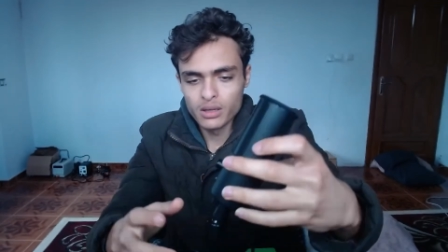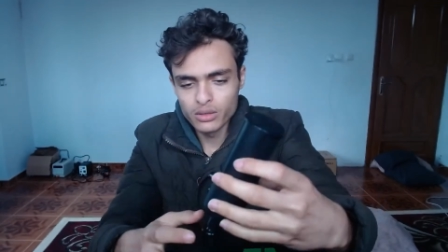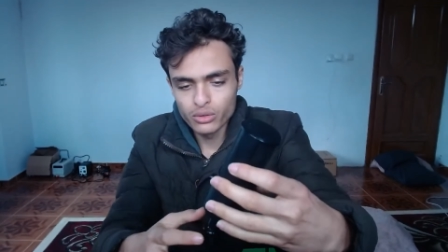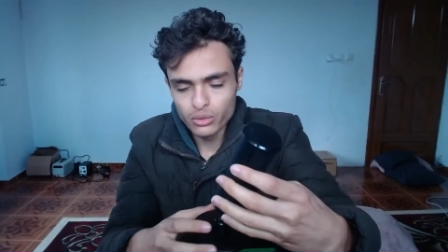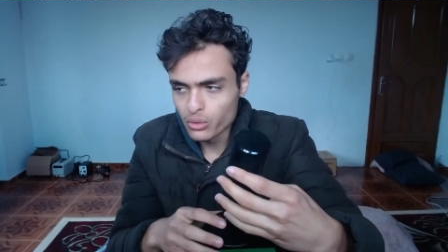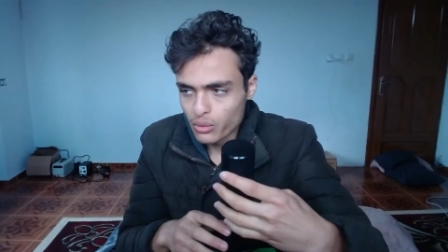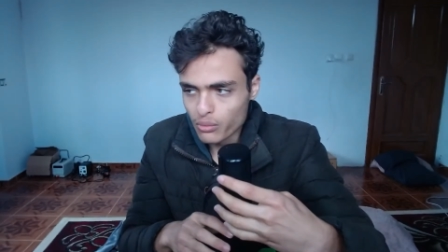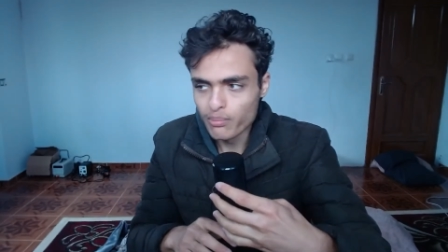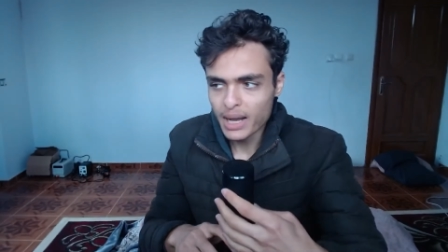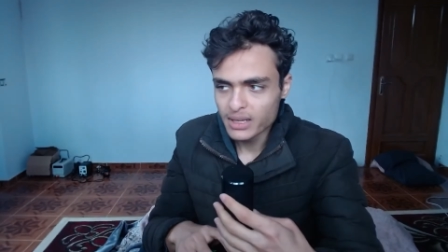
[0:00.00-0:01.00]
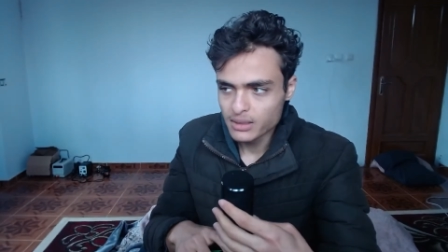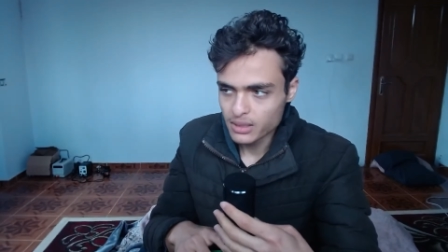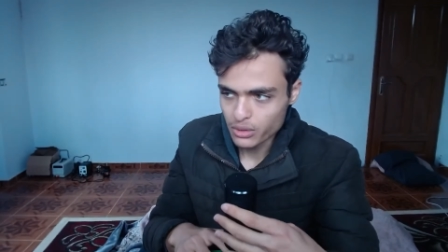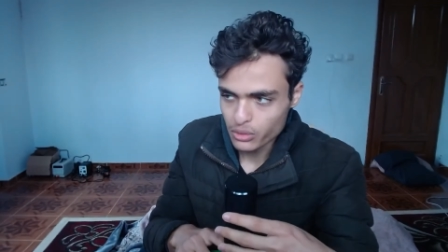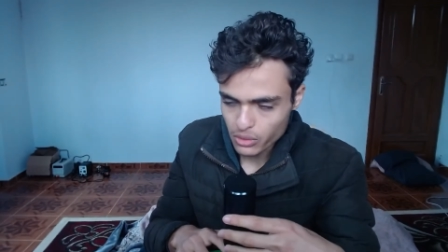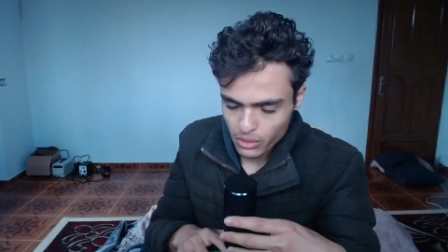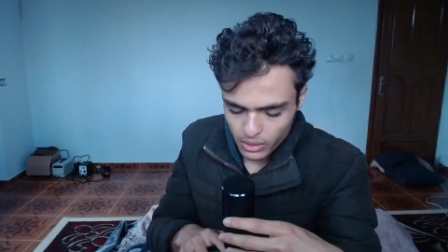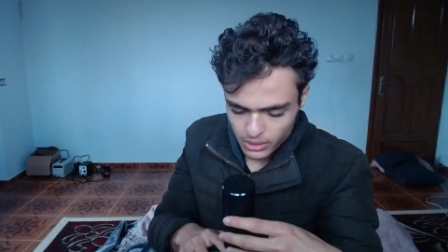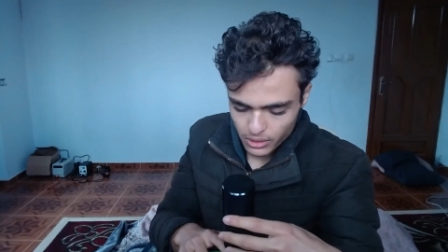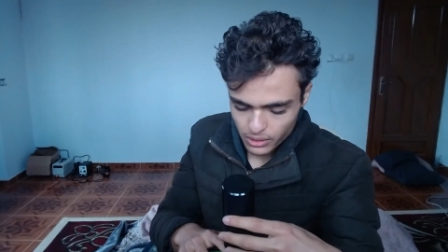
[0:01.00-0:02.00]
to monitor your
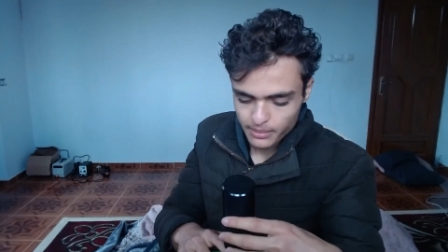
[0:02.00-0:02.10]
audio.